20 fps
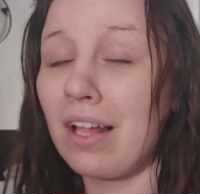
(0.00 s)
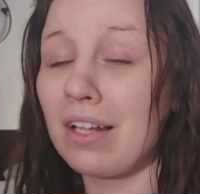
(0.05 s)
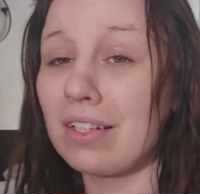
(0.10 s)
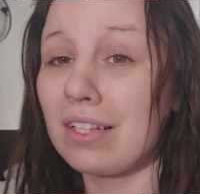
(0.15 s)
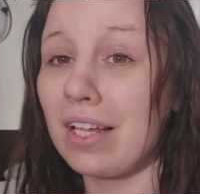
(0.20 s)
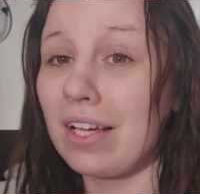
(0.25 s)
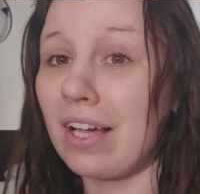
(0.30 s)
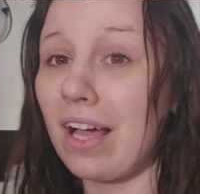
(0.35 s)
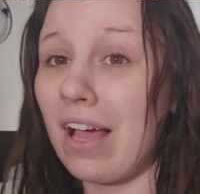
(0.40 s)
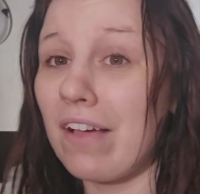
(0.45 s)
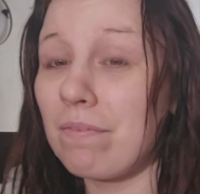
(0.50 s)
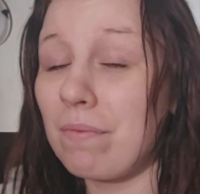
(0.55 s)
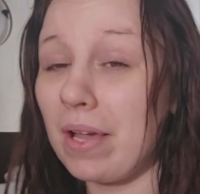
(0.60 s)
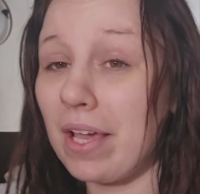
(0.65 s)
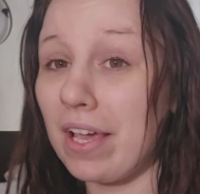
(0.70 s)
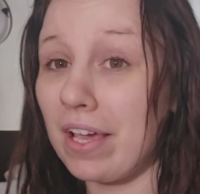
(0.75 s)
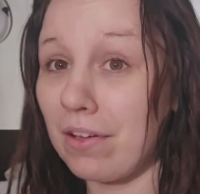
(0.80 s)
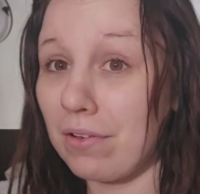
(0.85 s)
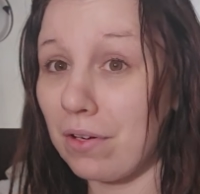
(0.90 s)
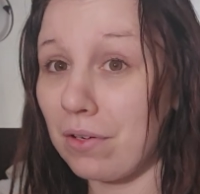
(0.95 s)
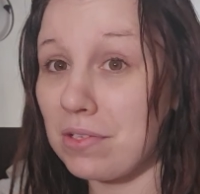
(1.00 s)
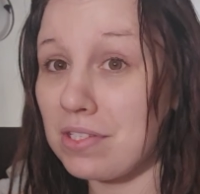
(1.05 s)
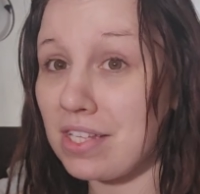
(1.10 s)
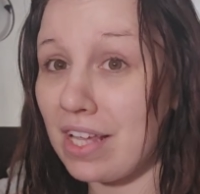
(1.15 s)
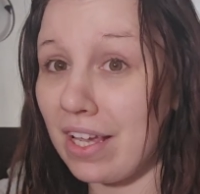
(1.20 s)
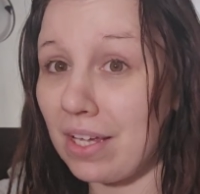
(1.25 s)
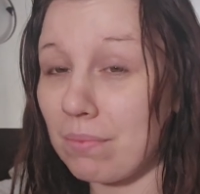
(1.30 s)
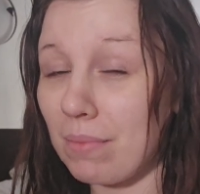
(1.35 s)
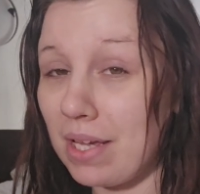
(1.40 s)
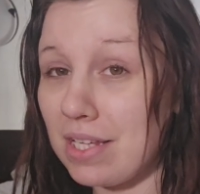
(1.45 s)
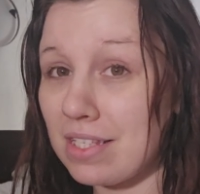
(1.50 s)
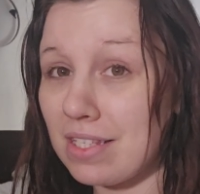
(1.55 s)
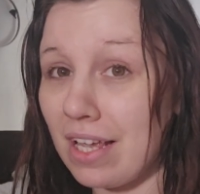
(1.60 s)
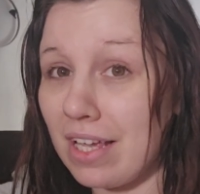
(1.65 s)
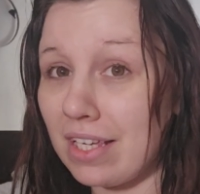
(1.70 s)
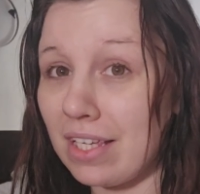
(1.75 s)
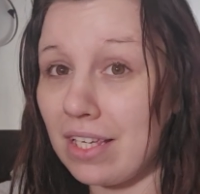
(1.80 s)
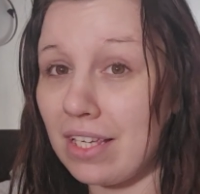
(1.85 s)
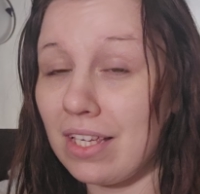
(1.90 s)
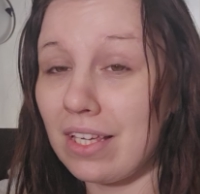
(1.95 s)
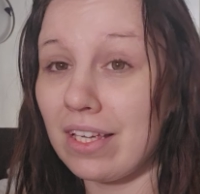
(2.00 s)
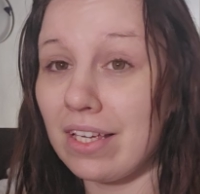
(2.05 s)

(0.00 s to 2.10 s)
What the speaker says: Like, I have my eros and my psyche